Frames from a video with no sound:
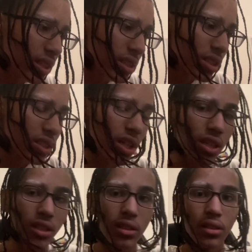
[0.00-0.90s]

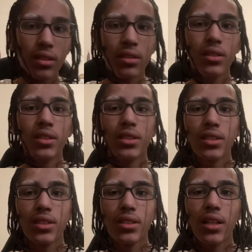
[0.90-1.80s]
Sun.
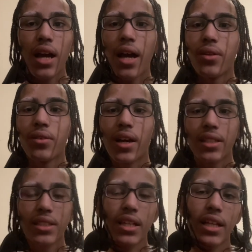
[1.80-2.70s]
I don't know how to
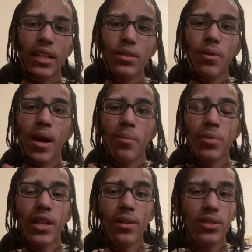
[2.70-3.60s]
say that. That's why I
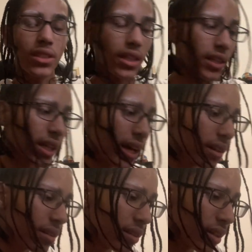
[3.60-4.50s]
pronounced it like
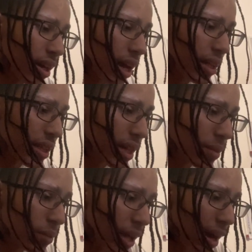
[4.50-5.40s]
that. And
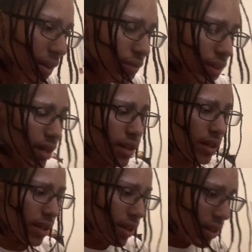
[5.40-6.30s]
then we have
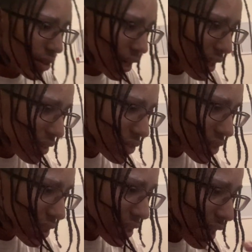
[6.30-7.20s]
the 8th
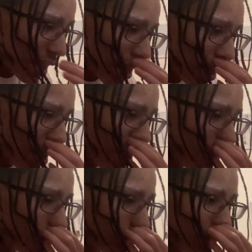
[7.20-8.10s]
seed,
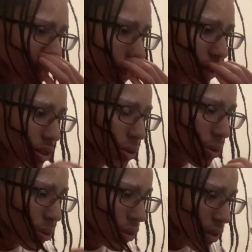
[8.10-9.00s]
FAU